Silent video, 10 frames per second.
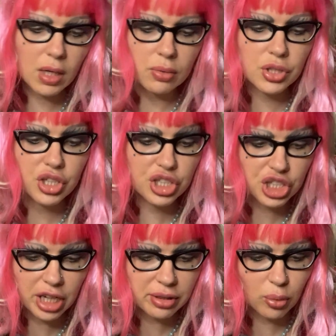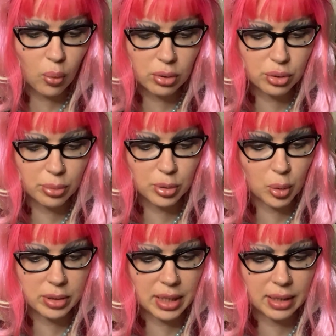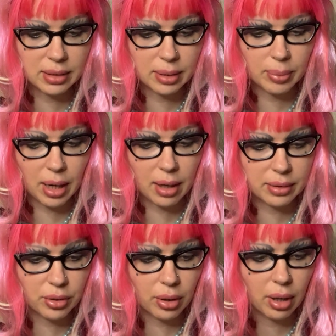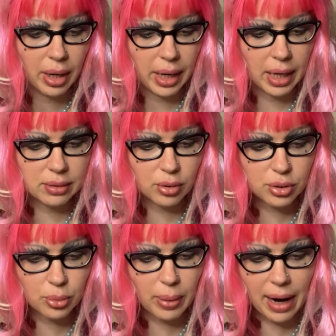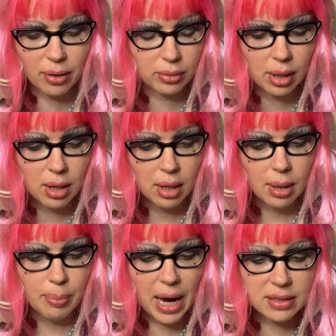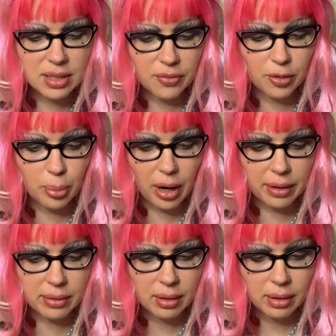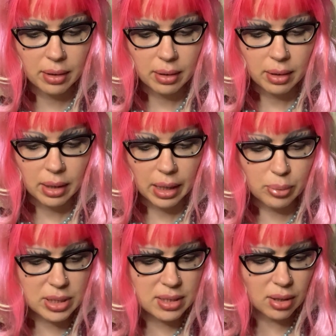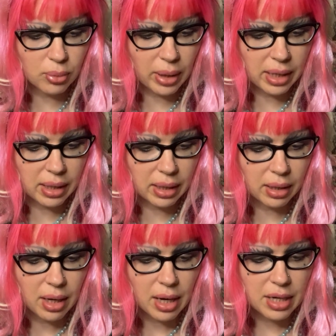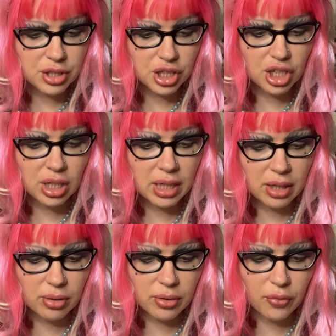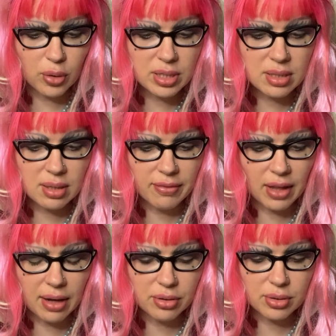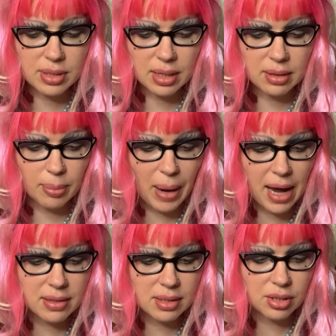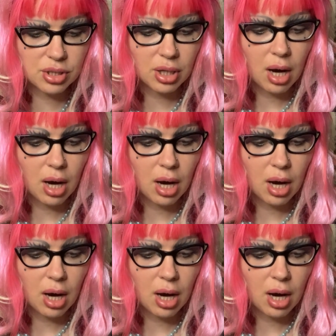She shut the wardrobe door tightly behind her and looked around, panting for breath. It was still raining, and she could hear the voices of the others in the passage.